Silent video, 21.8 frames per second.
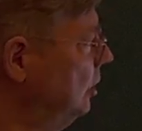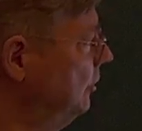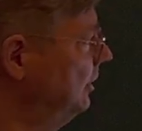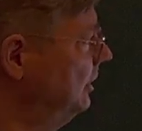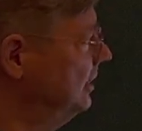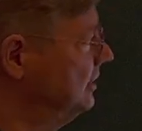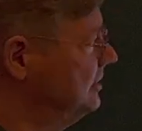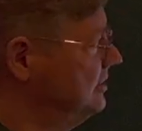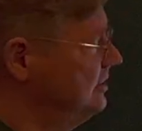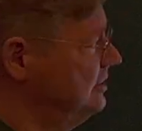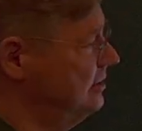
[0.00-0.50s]
on
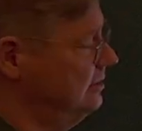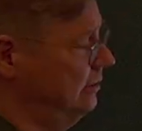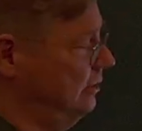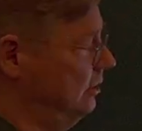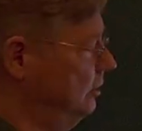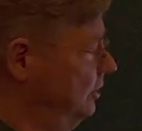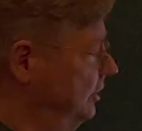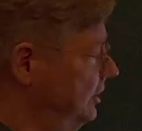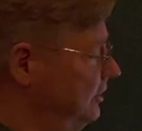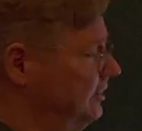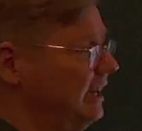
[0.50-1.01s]
this
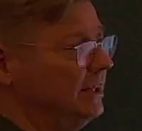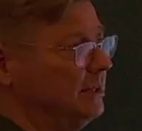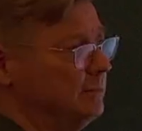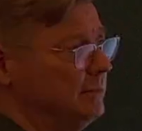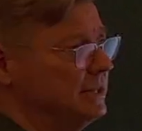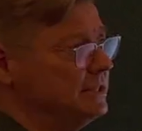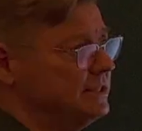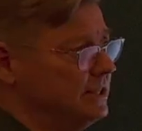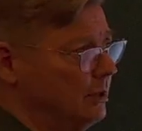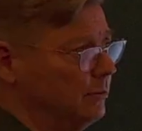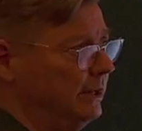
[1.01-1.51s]
on the
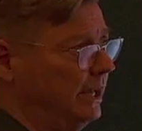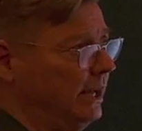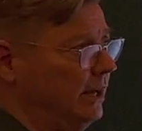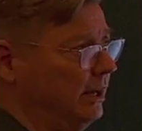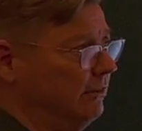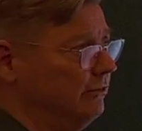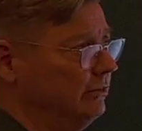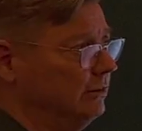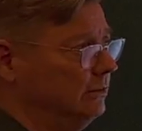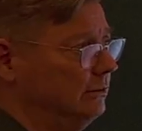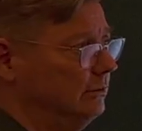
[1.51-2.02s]
database that we
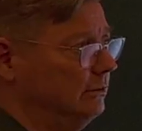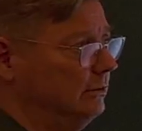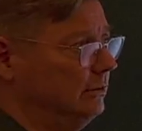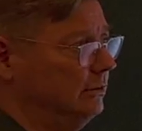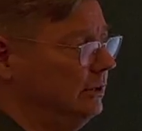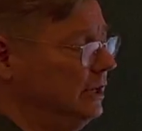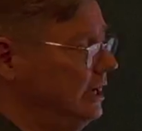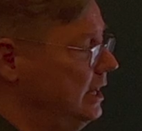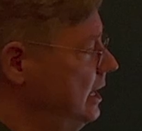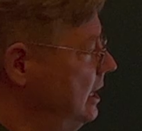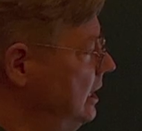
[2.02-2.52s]
have. Mm -hmm.